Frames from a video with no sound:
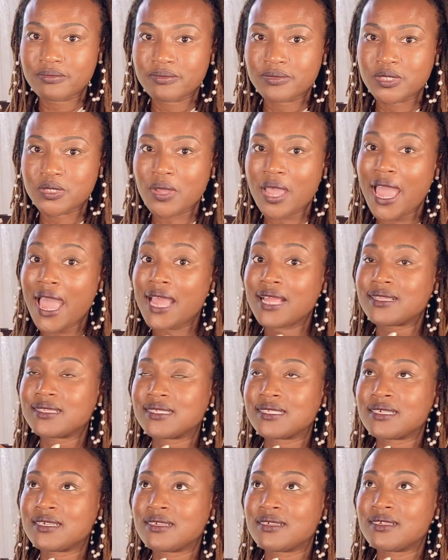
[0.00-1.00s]
So I had
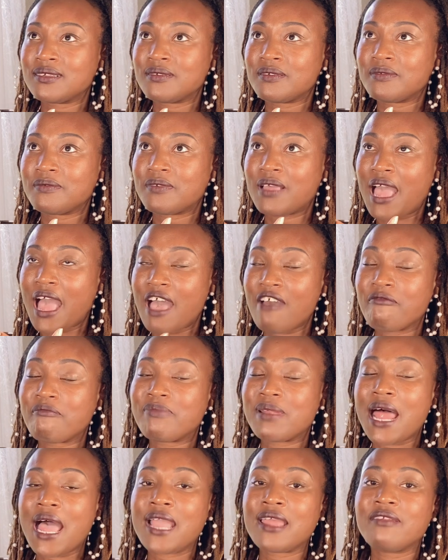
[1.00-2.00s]
to have
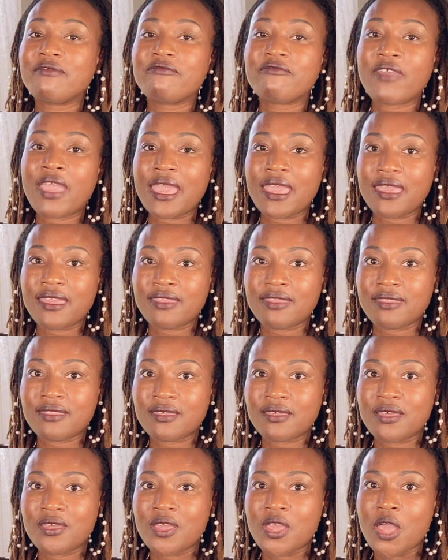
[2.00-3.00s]
blind faith,
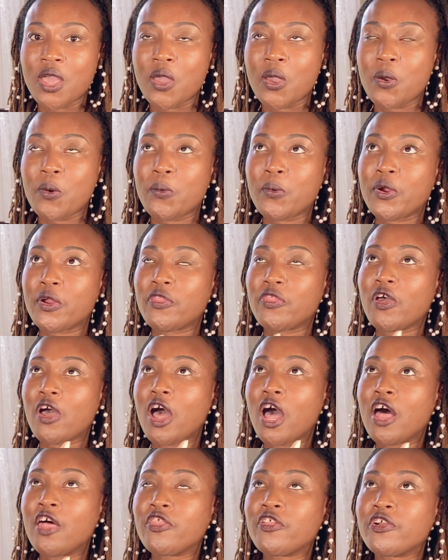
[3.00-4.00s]
where the
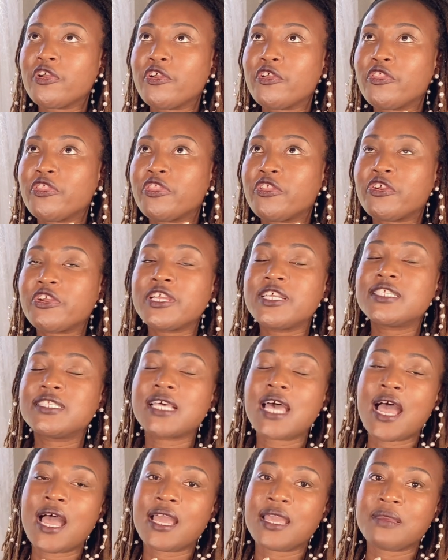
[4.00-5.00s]
other three
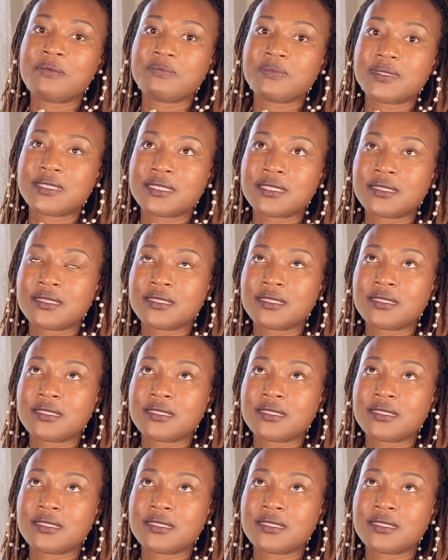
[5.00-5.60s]
times,